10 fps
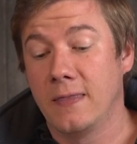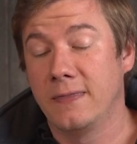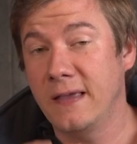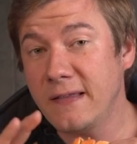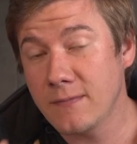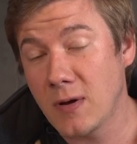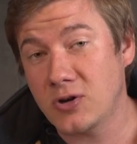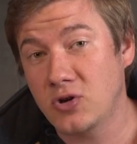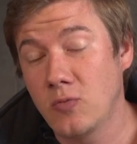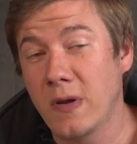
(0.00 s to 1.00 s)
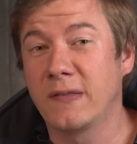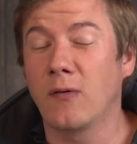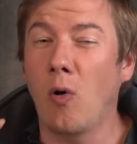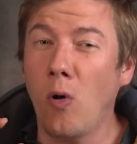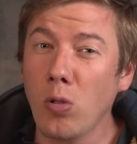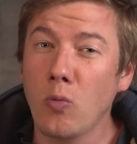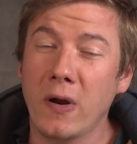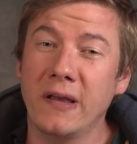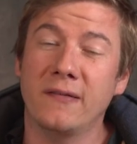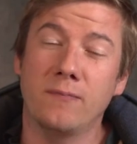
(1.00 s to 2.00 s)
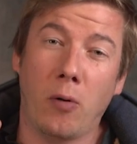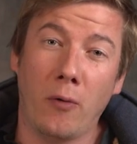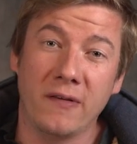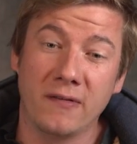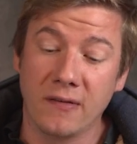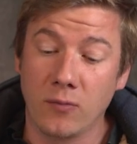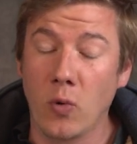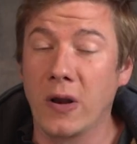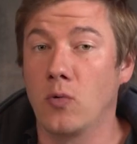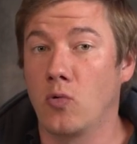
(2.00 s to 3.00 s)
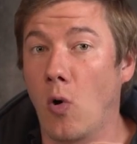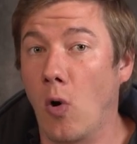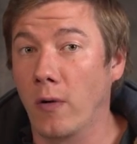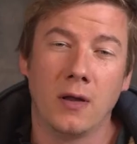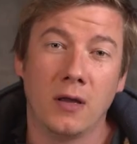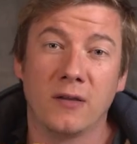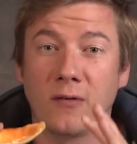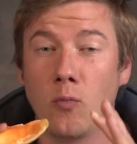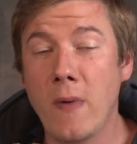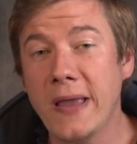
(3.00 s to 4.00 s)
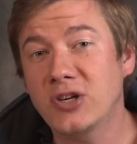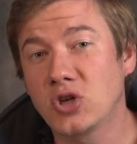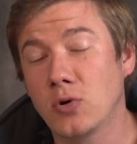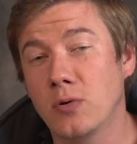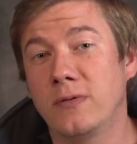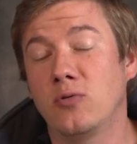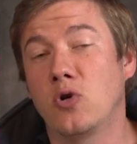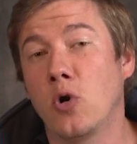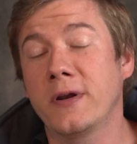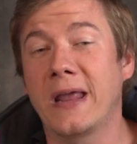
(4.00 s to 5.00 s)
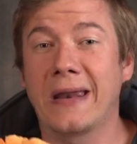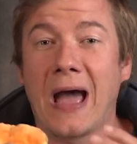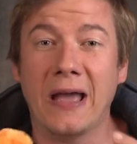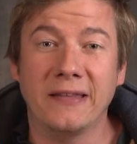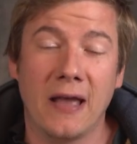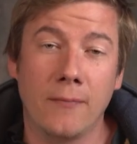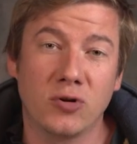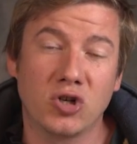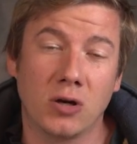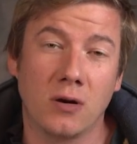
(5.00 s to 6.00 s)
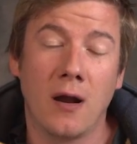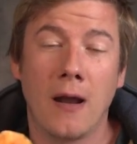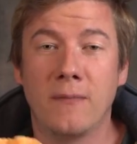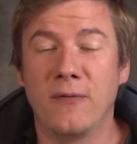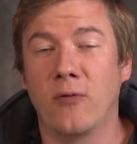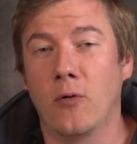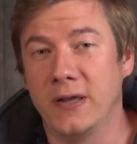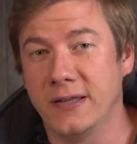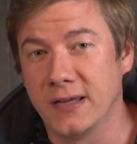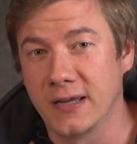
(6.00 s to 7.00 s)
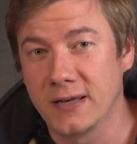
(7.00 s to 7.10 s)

this mushroom is always poisonous when raw, so make sure to cook it at high temperature before eating